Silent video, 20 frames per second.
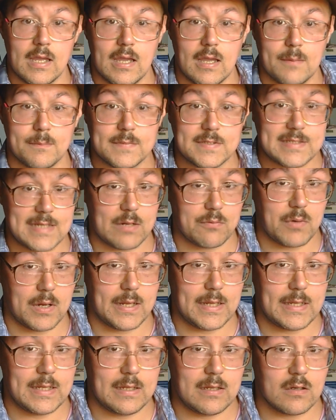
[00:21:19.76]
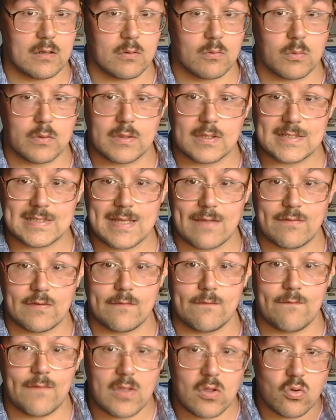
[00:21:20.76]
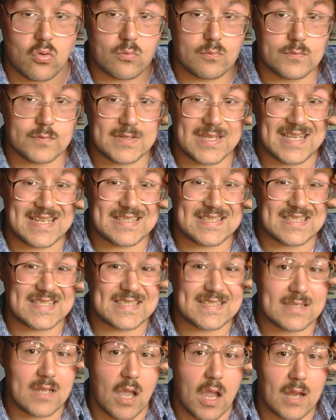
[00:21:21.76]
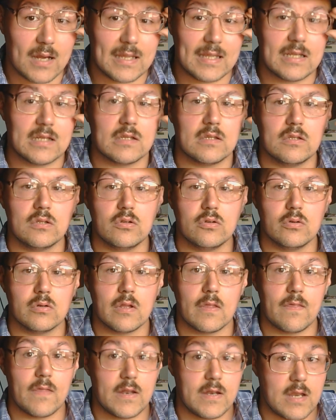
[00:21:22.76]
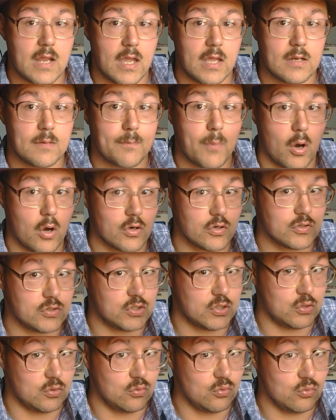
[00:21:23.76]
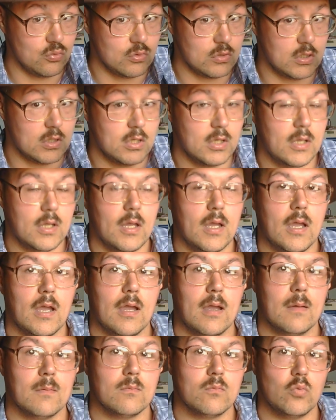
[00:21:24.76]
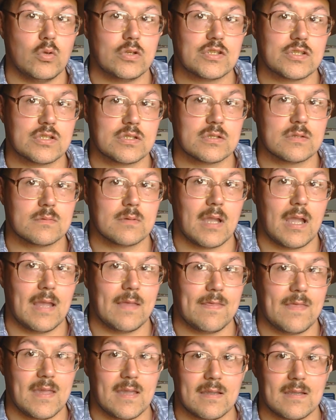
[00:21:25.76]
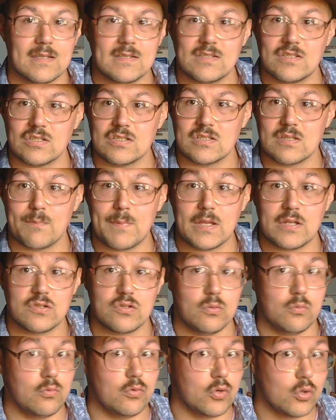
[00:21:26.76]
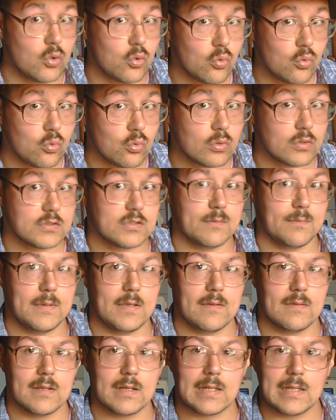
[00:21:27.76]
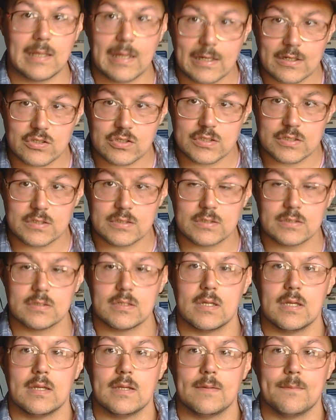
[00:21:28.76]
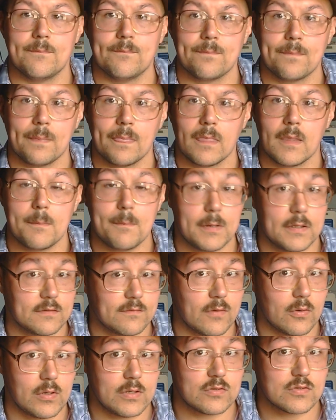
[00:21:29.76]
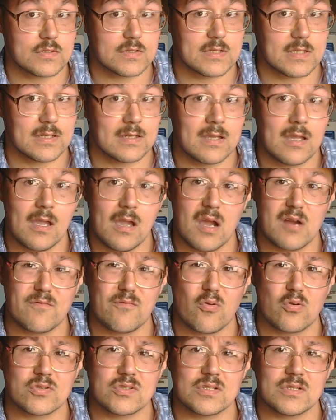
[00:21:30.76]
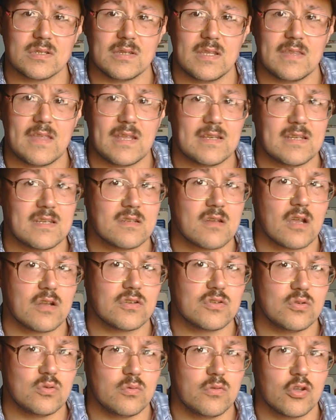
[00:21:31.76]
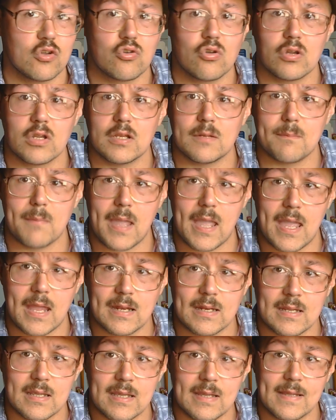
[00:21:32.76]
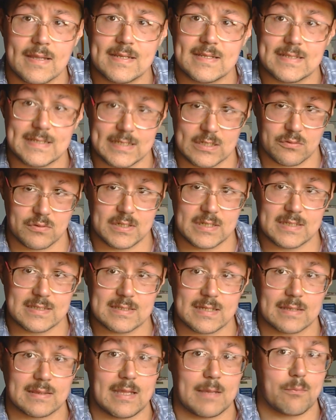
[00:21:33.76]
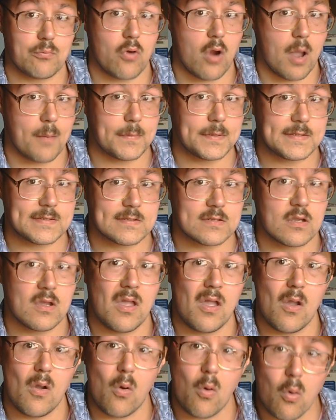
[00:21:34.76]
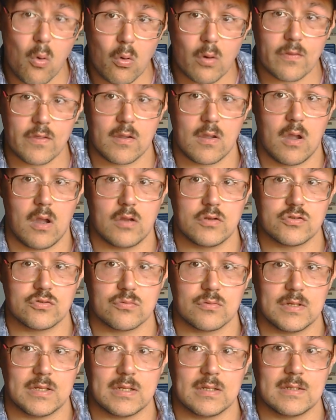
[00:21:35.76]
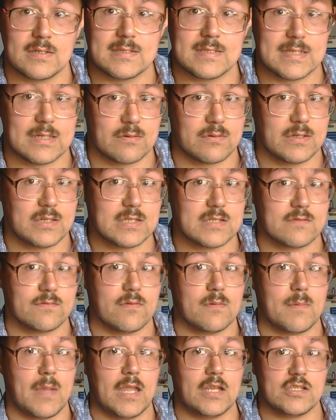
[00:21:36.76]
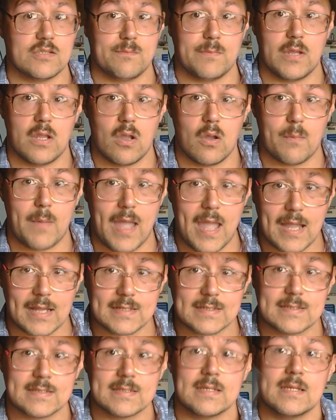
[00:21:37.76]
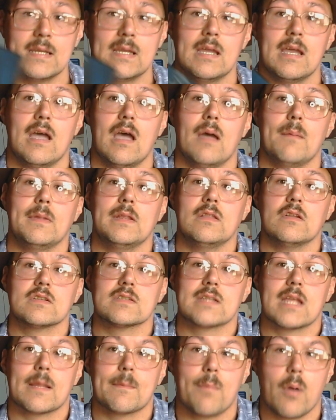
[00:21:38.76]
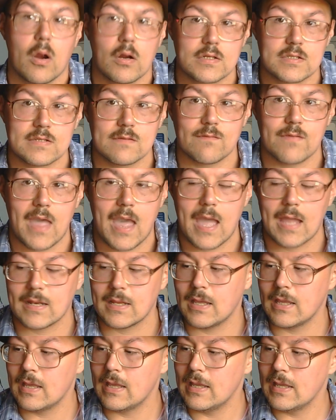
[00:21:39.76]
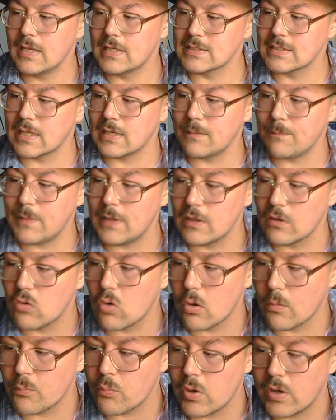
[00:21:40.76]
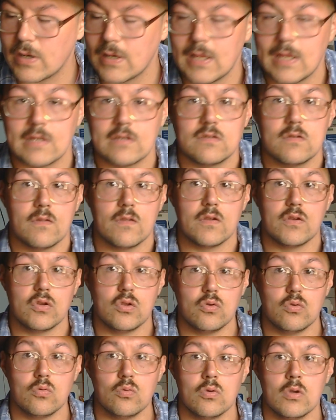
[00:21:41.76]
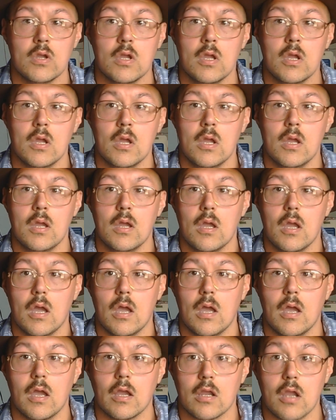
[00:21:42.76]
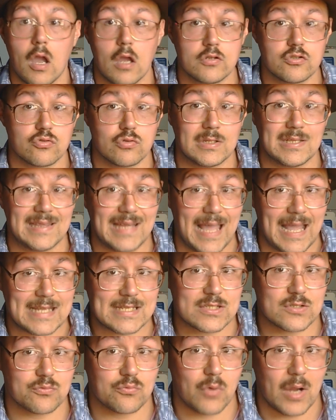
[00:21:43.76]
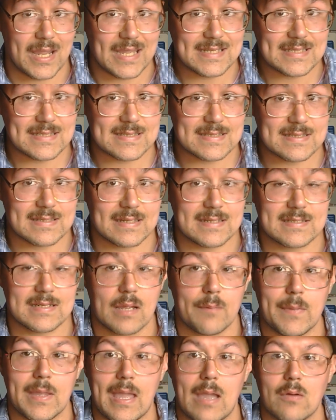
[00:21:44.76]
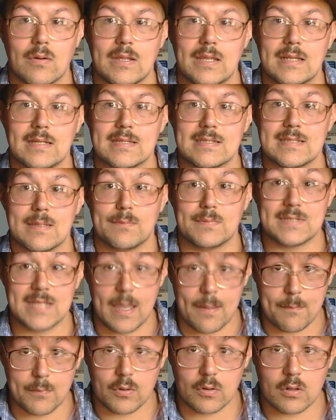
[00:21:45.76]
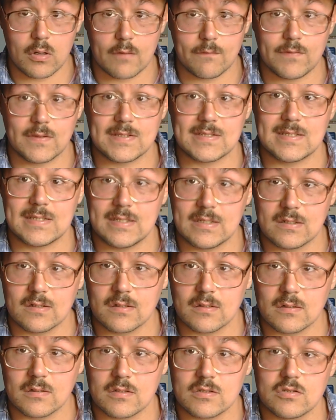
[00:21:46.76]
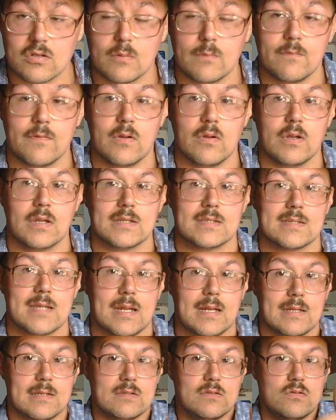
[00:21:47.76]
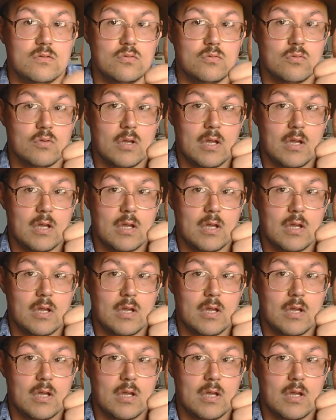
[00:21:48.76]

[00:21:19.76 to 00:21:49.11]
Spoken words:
set right here with the 7 films. It does not include The Nun Part 2, which I think is just a bit too new to be in the collection, but it's very interesting. Unfortunately, they did not do the Crooked Man series like they promised, or the Conjuring series from HBO Max. It looks like parts of that is going to be incorporated into the new Conjuring Last Rites that is coming out in September of this year, so I'm very excited to